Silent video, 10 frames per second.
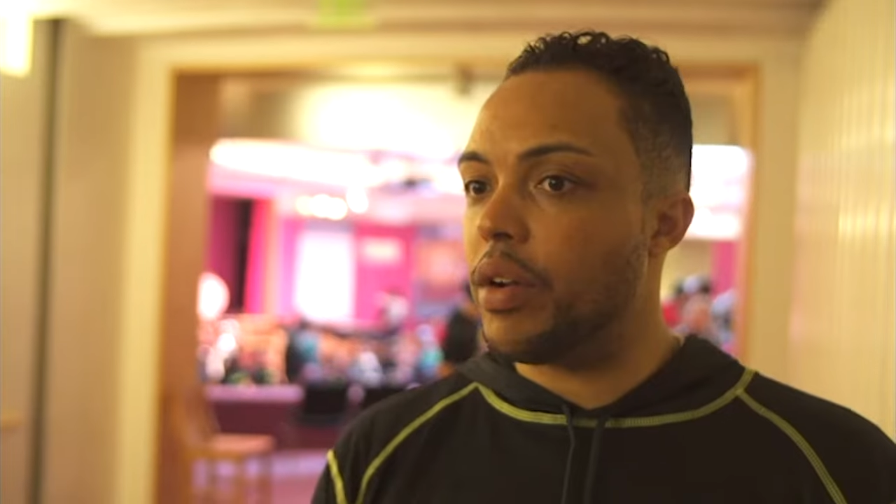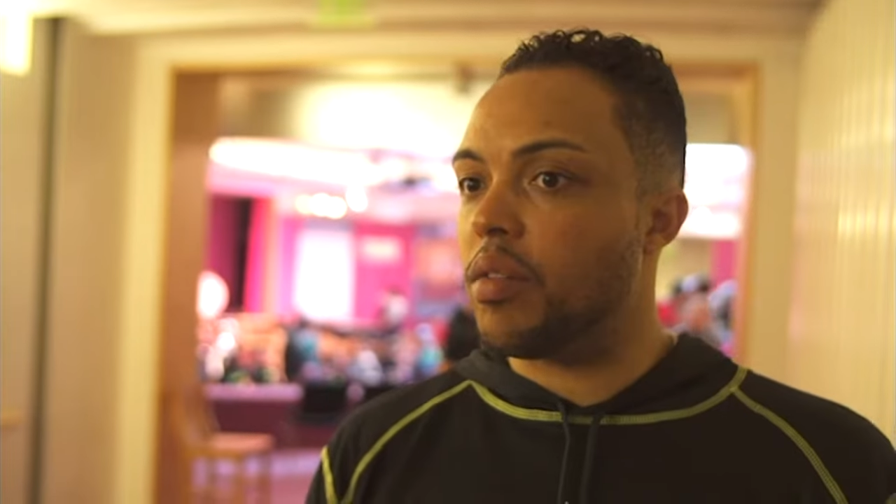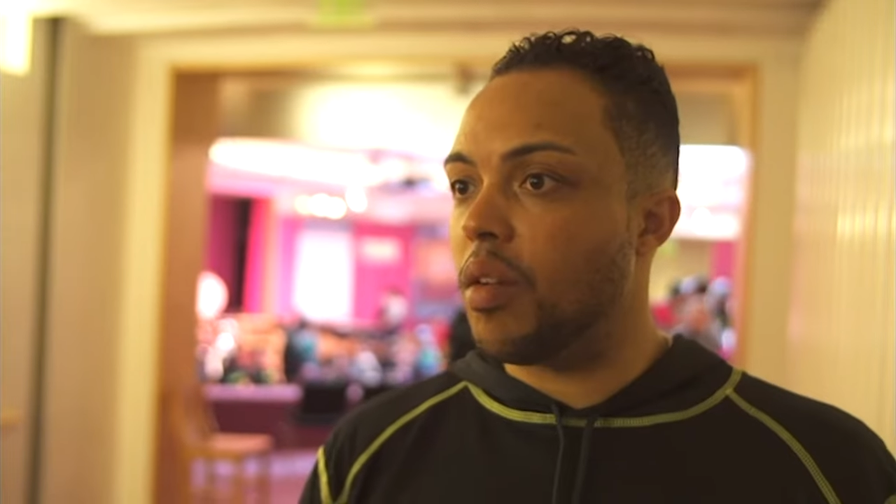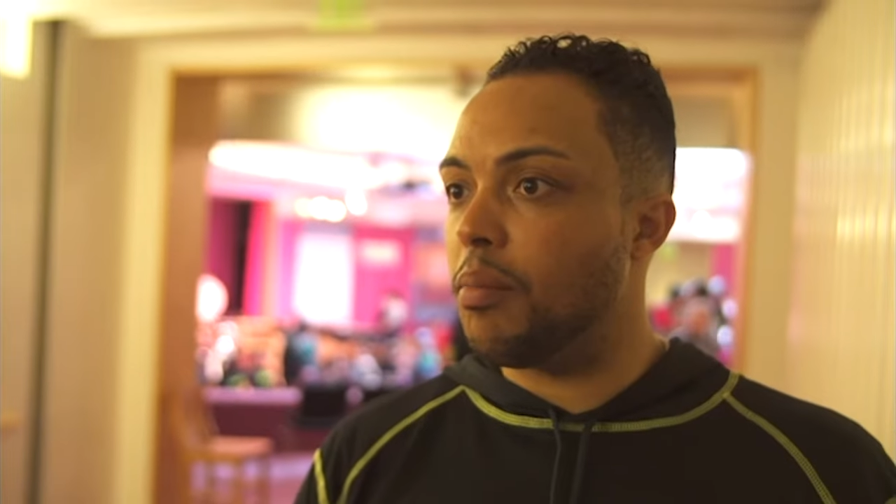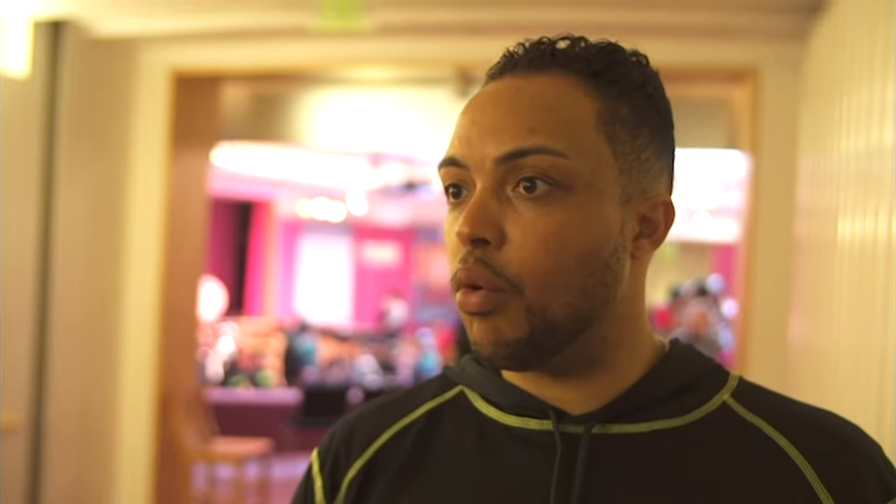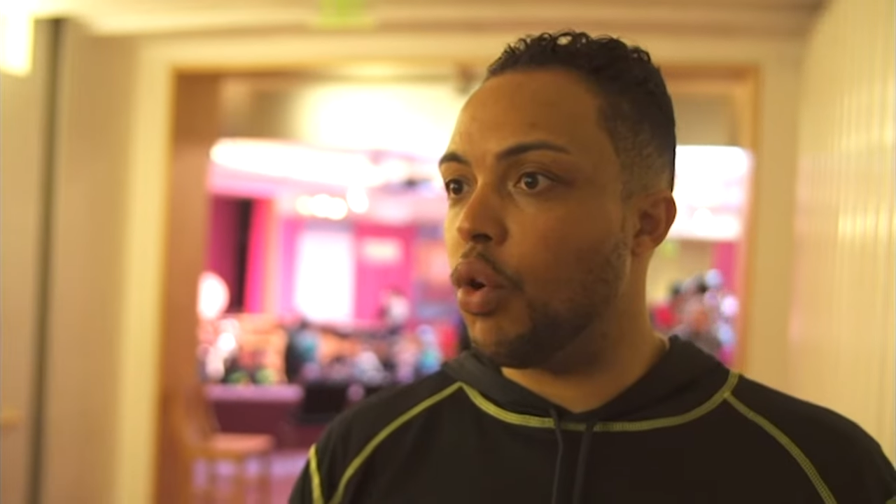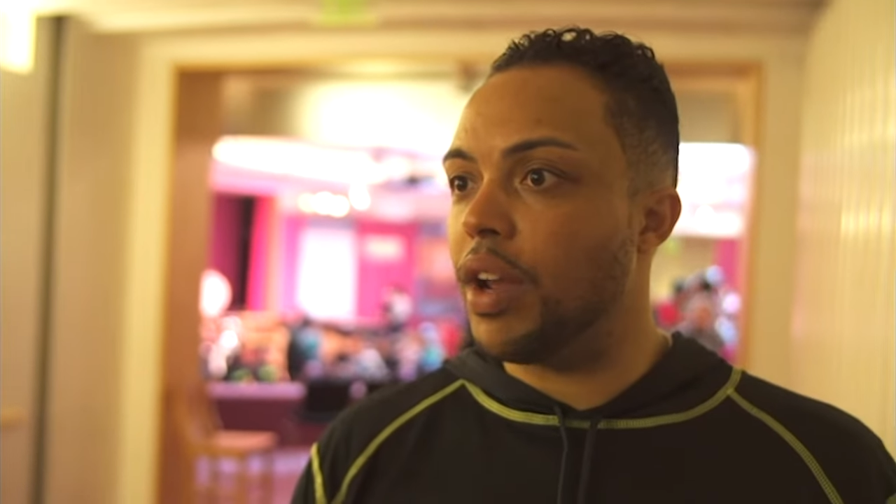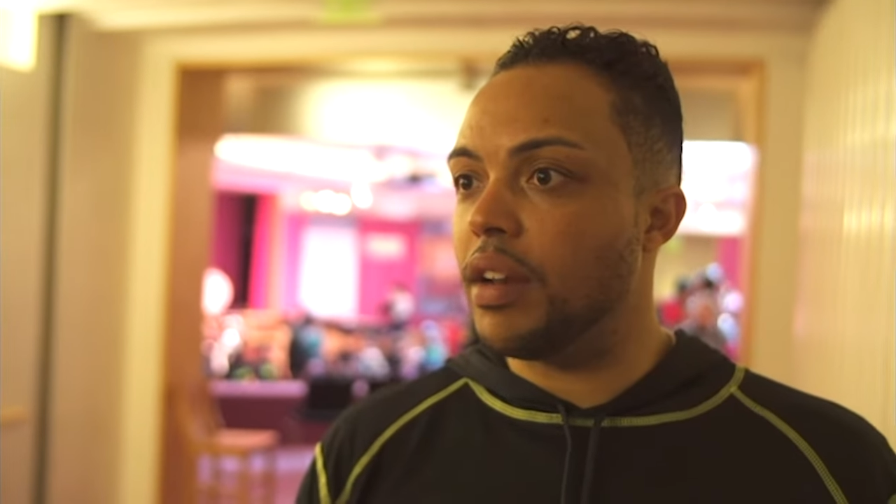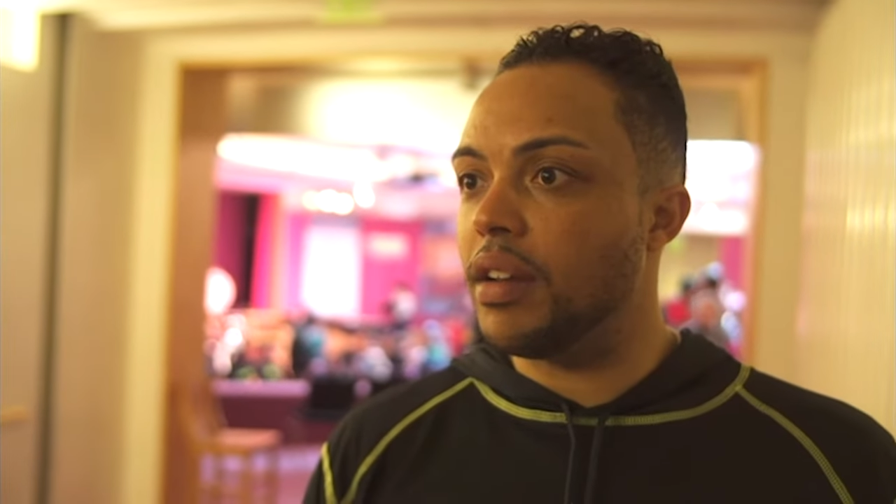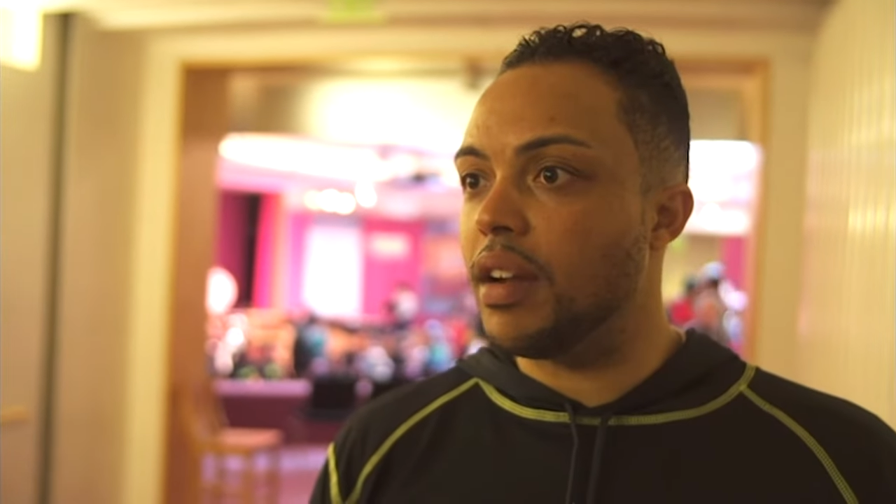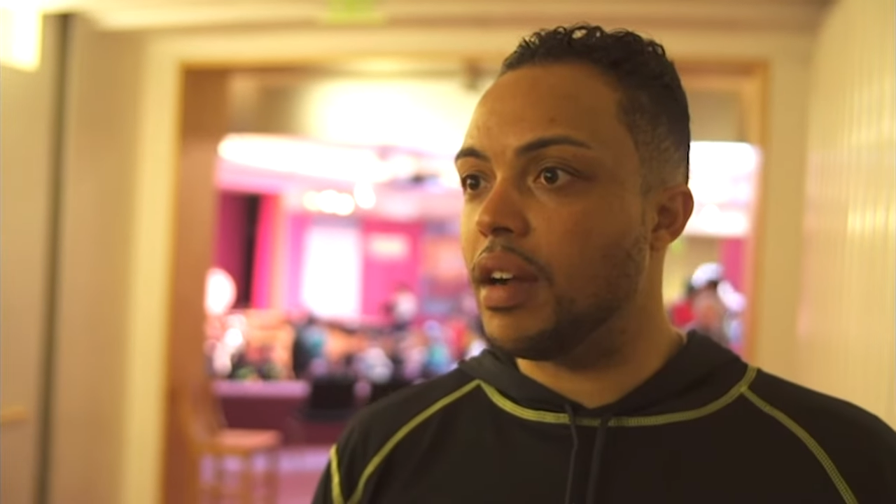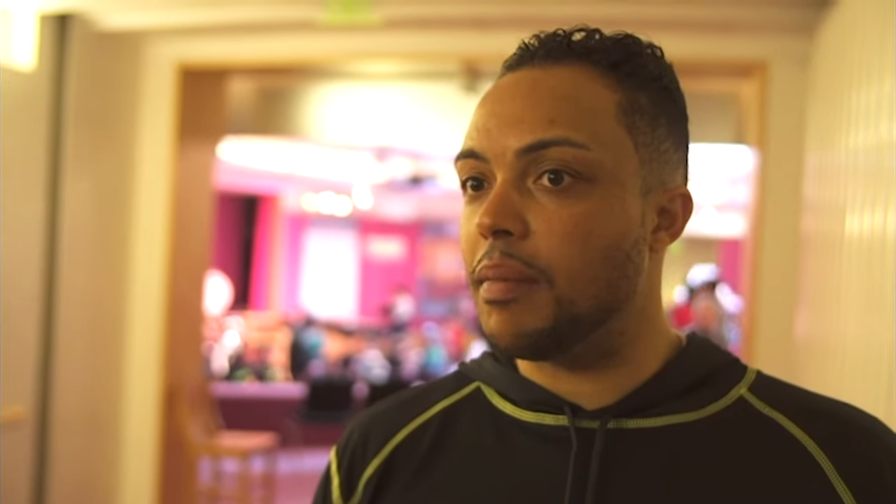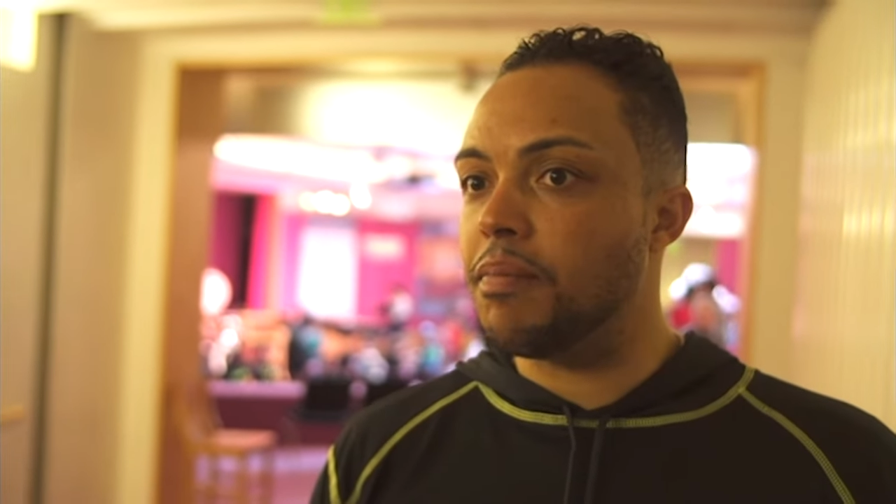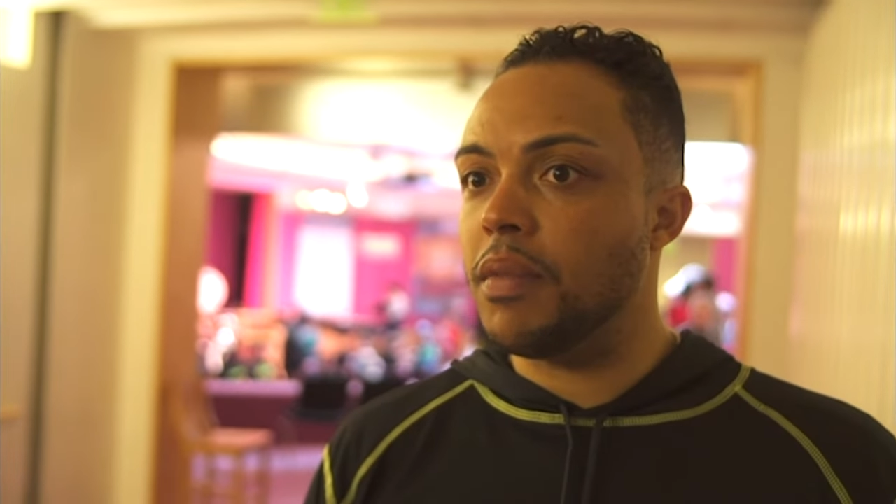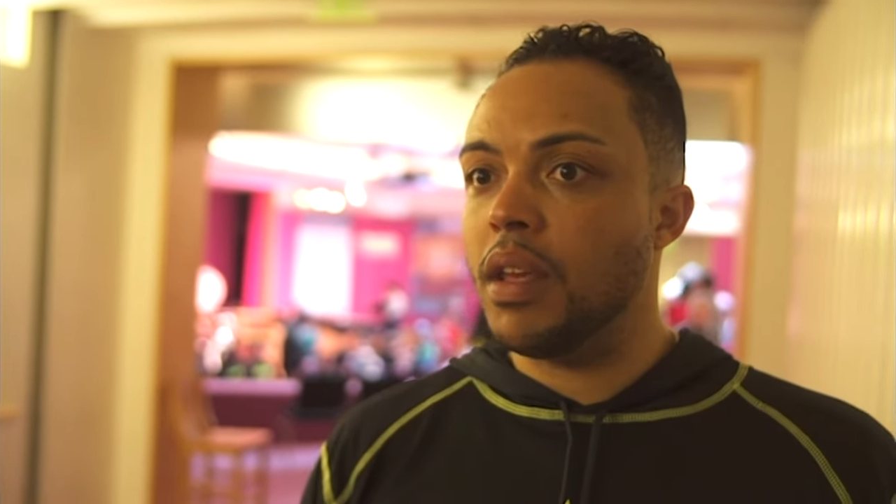here at some point, um,